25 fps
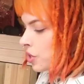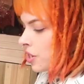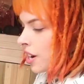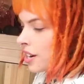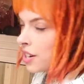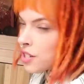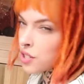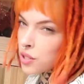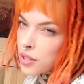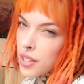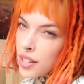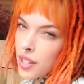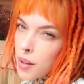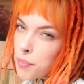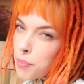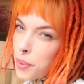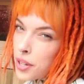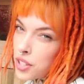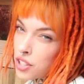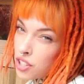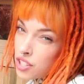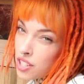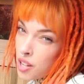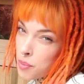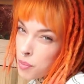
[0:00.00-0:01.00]
We're trying to do like a
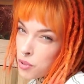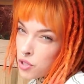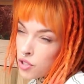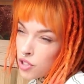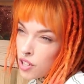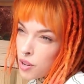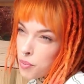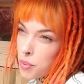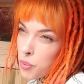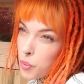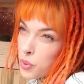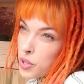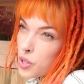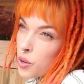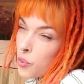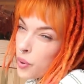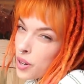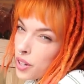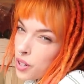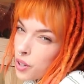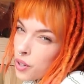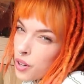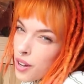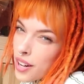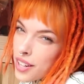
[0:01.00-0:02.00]
budget type of trip. We don't
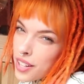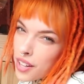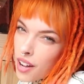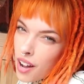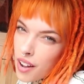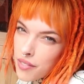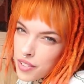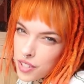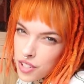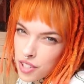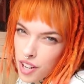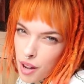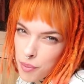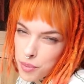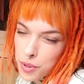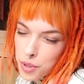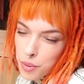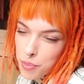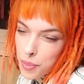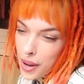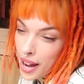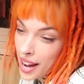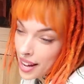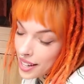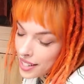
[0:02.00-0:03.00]
want to go to any coffee shops
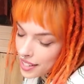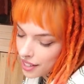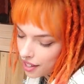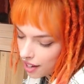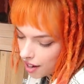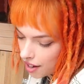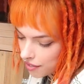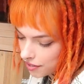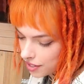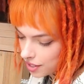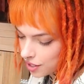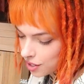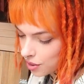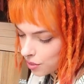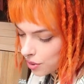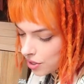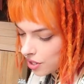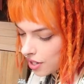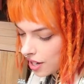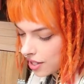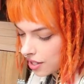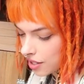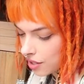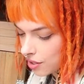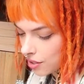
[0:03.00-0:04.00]
or buy any coffee, so we're
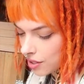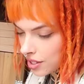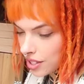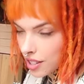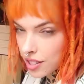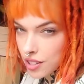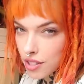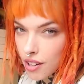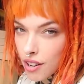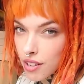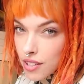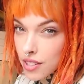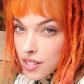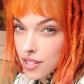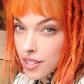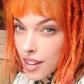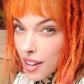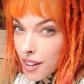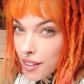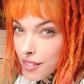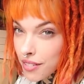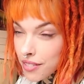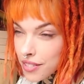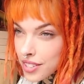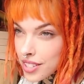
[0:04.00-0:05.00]
trying to do things
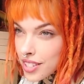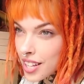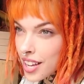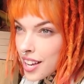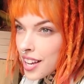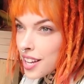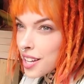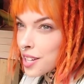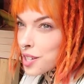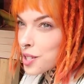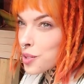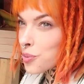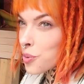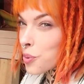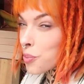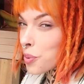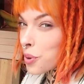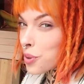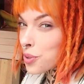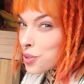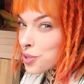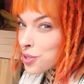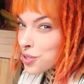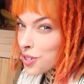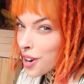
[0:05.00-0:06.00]
ourselves because we're
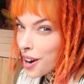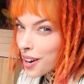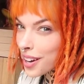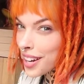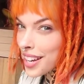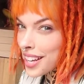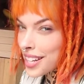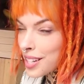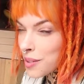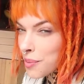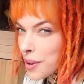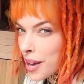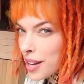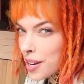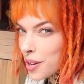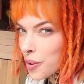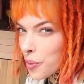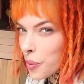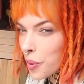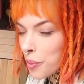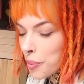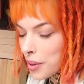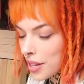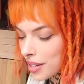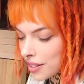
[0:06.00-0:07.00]
both strong,
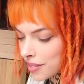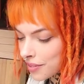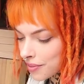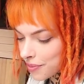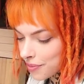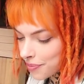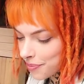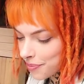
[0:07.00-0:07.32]
independent women.